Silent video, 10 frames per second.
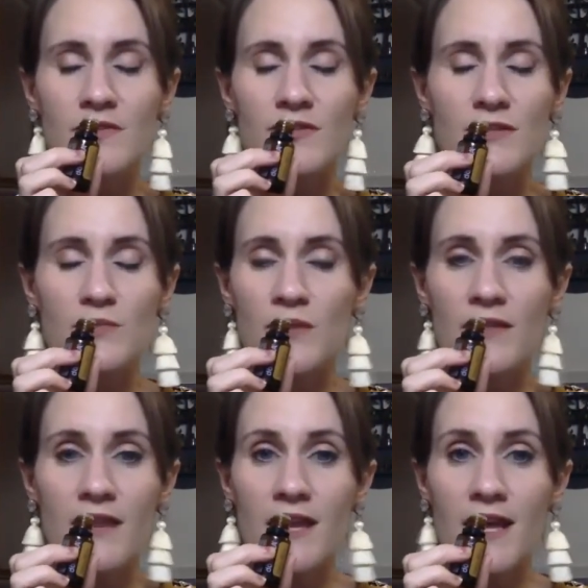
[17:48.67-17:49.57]
Just breathe
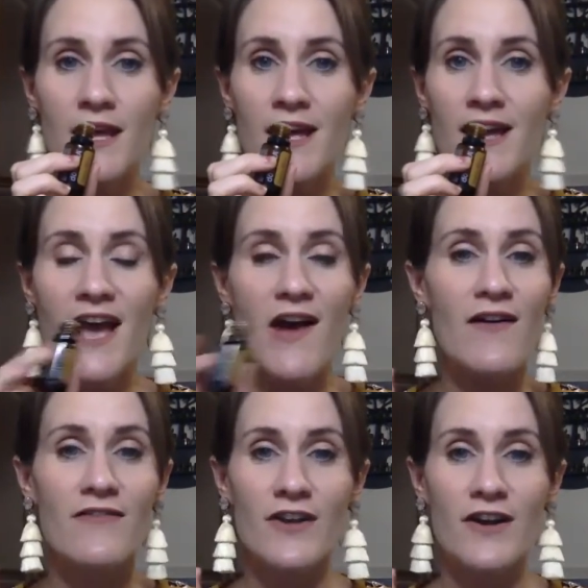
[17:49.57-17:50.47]
it in,
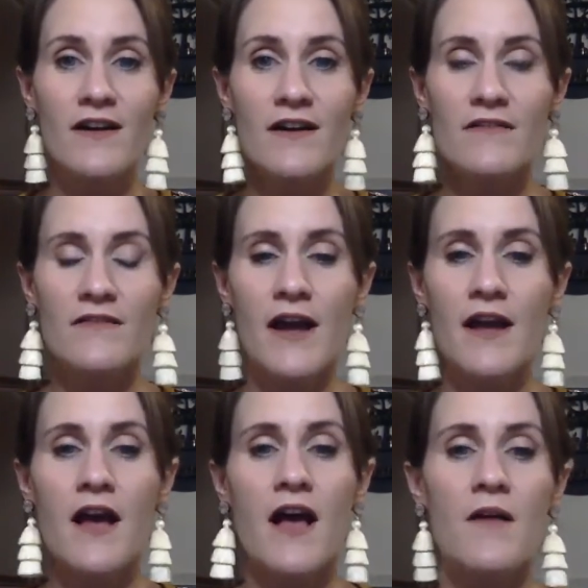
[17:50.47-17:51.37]
however, right?
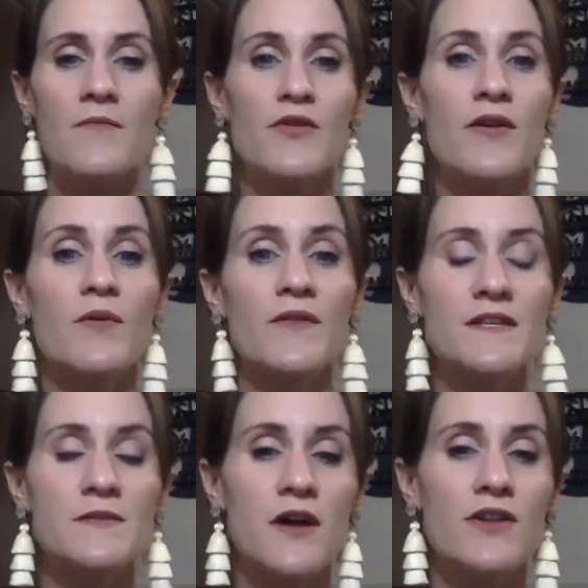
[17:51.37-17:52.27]
You can put this
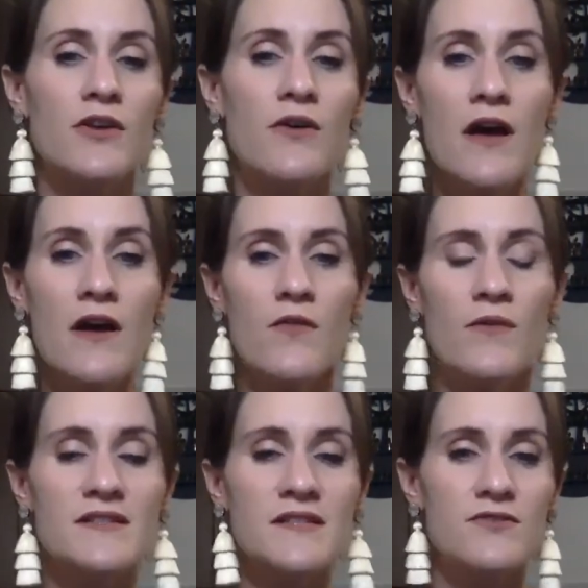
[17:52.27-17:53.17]
one on you.
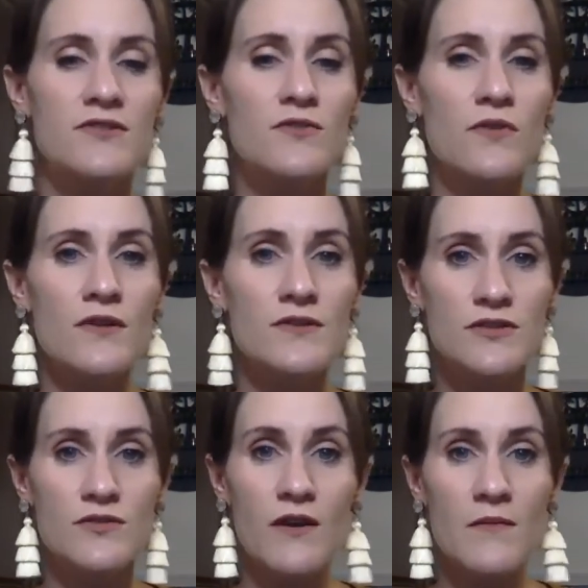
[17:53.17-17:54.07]
With citrus oils, you
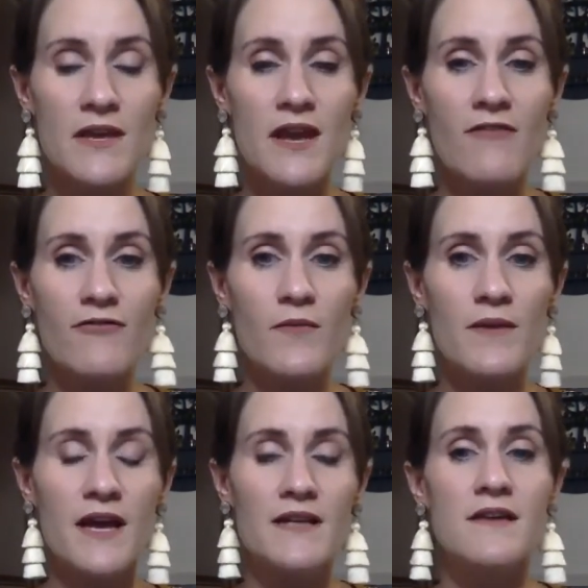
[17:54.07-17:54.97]
do want to be careful,
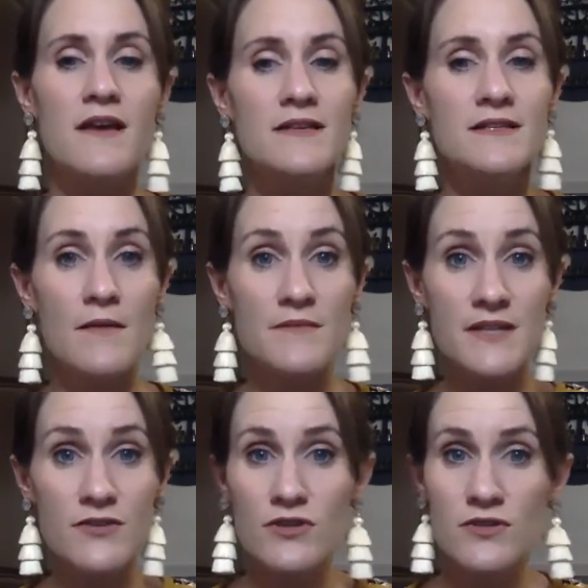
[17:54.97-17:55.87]
because some
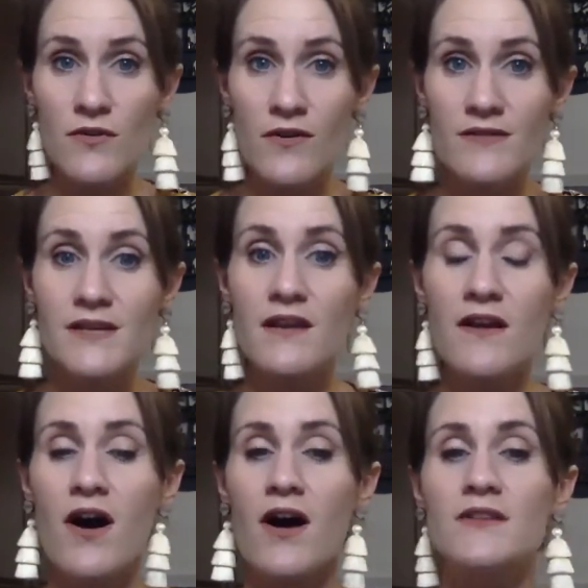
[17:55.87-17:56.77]
citrus oils can
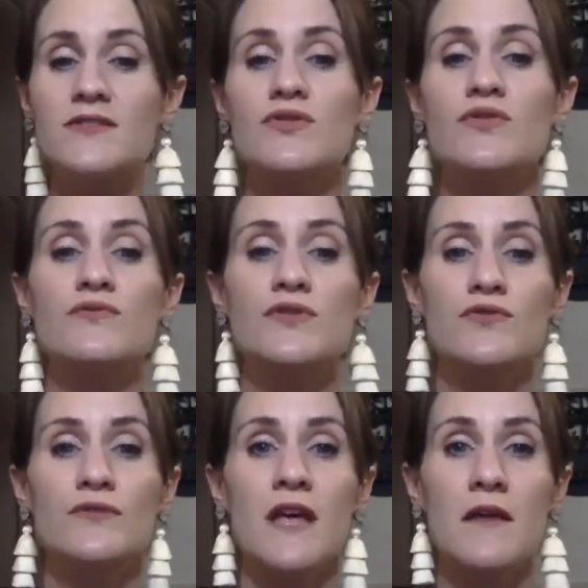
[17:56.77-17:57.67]
cause you to
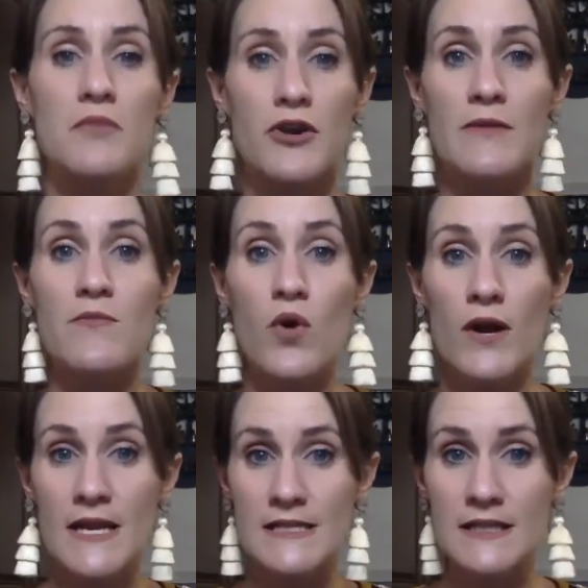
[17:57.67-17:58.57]
sunburn more
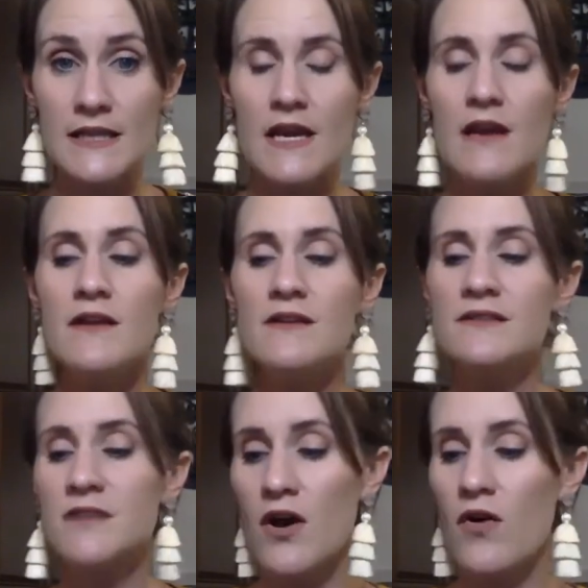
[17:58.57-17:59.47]
easily.
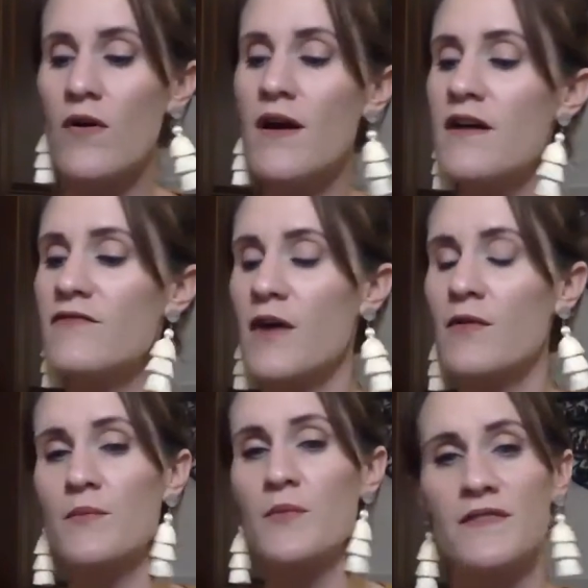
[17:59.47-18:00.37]
So if I were
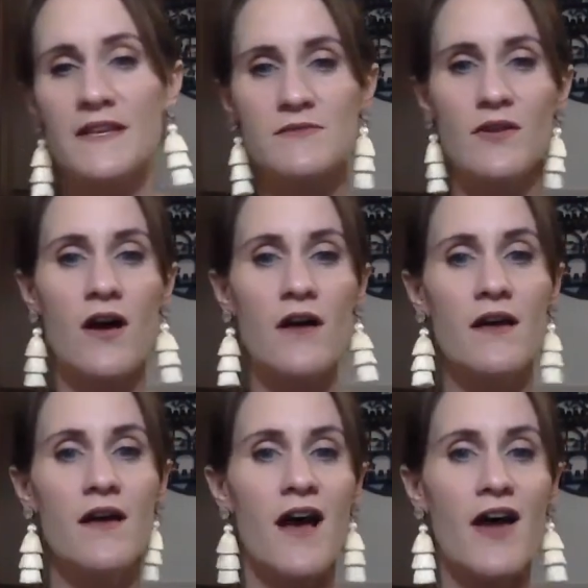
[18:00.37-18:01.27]
to this one on,
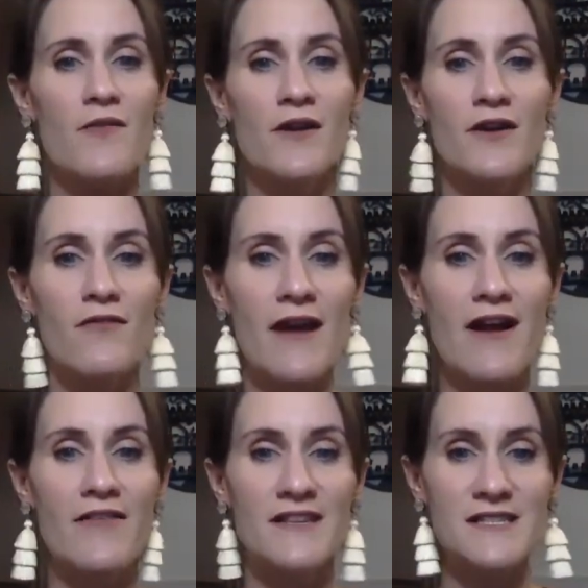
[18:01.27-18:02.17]
I don't want to go right out
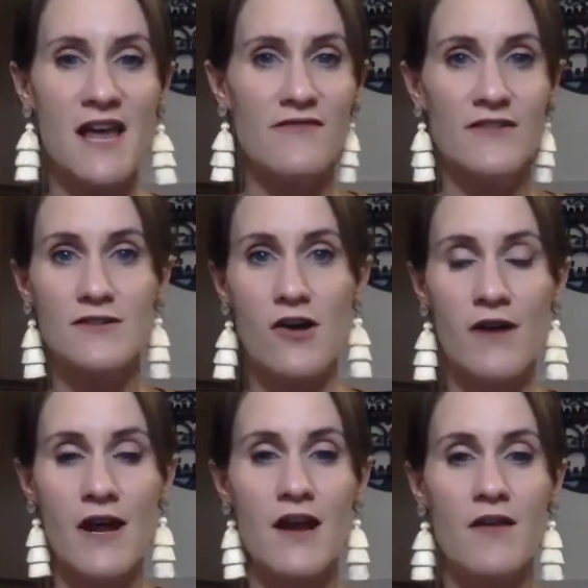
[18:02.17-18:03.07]
in the sun if it's all
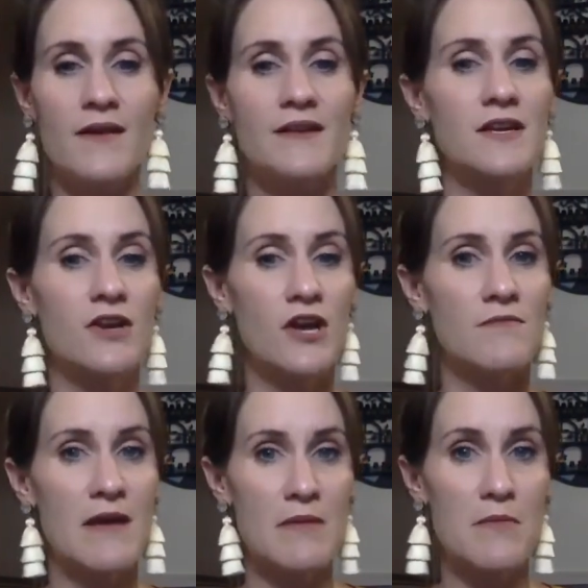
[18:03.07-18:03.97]
right here, because it could
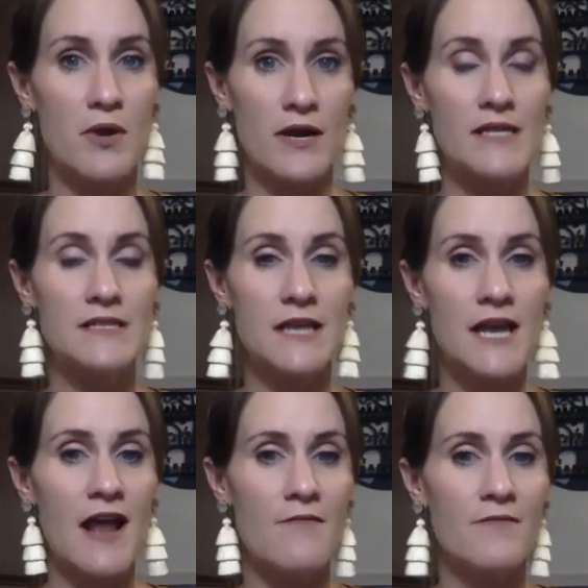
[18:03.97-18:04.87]
make me burn easily.
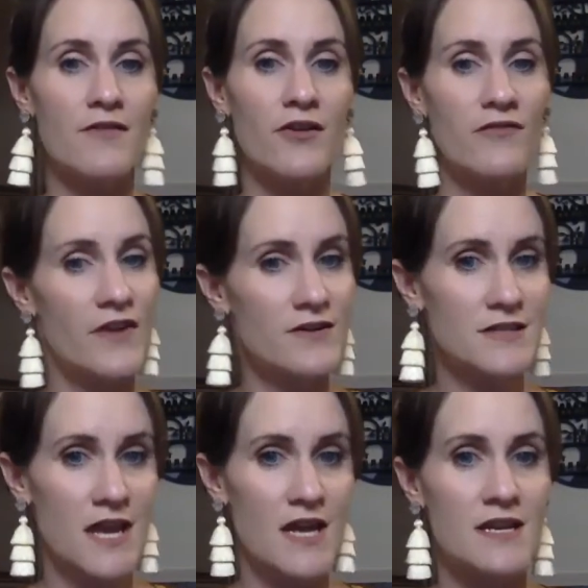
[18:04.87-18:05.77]
And I'm a little
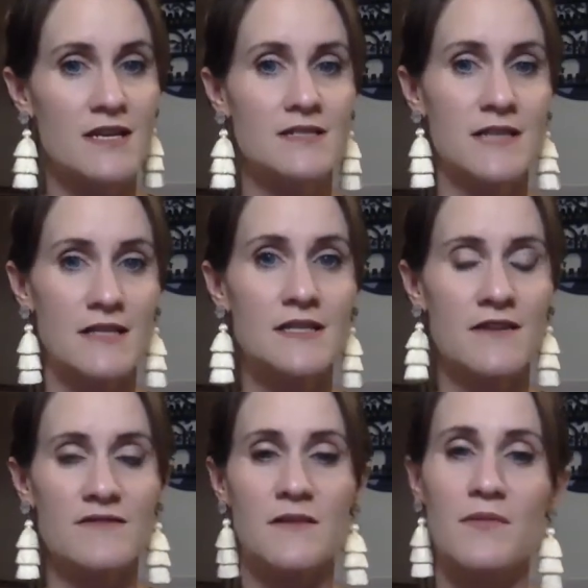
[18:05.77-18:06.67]
fair-skinned and
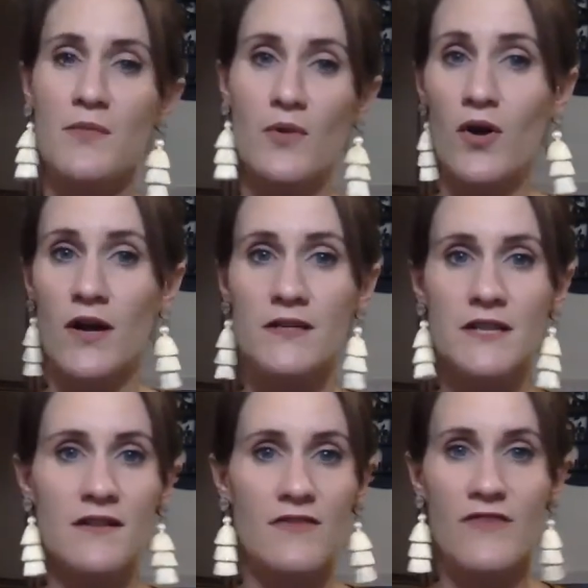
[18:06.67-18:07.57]
sensitive. Some people aren't,
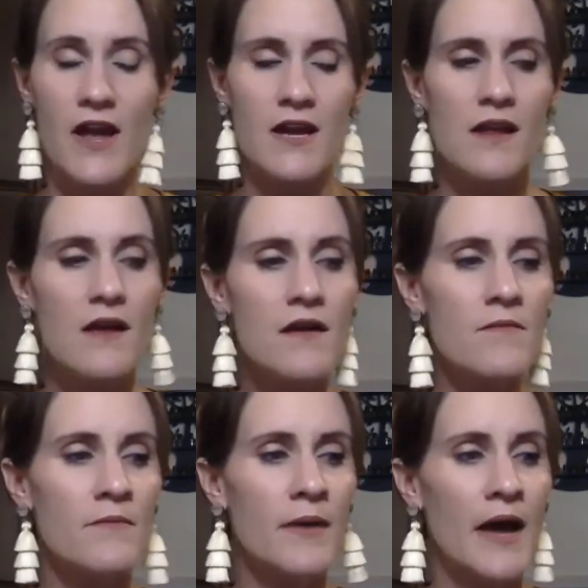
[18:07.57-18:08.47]
and they're fine.
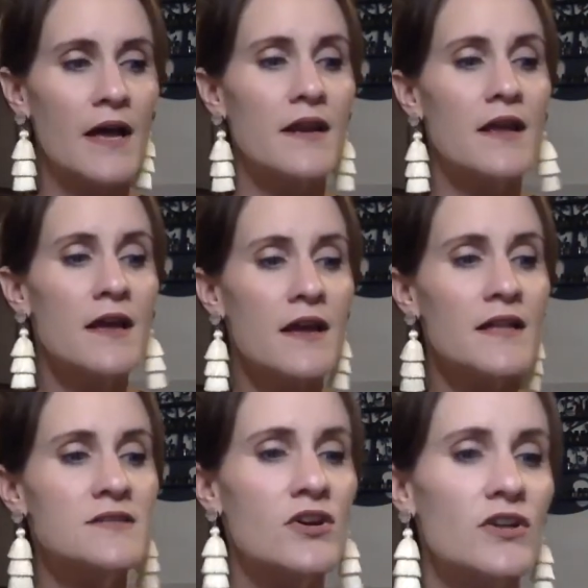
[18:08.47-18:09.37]
But
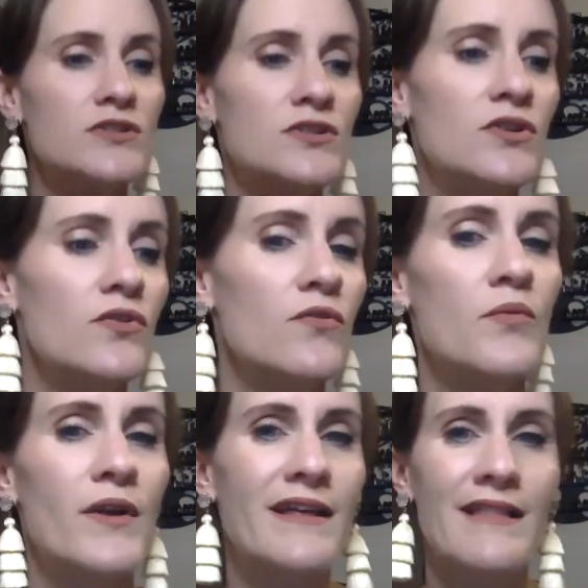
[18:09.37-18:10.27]
it's good to
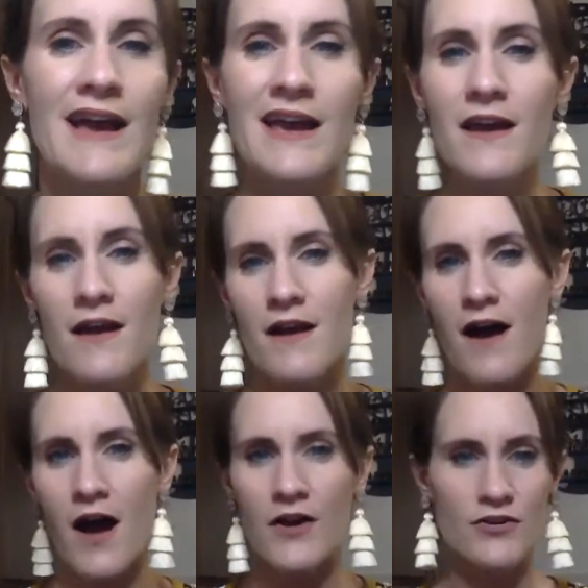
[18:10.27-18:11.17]
put it like
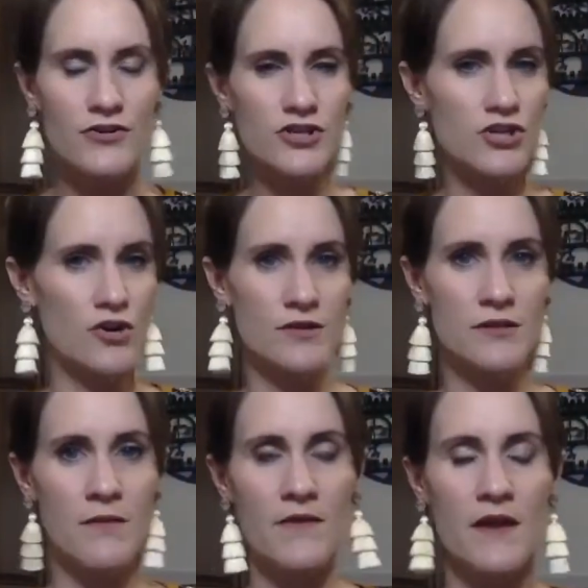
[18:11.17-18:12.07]
under your shirt or
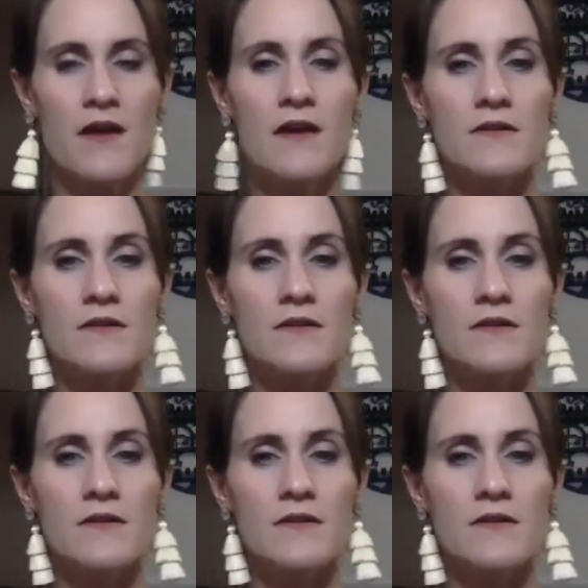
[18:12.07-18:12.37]
something.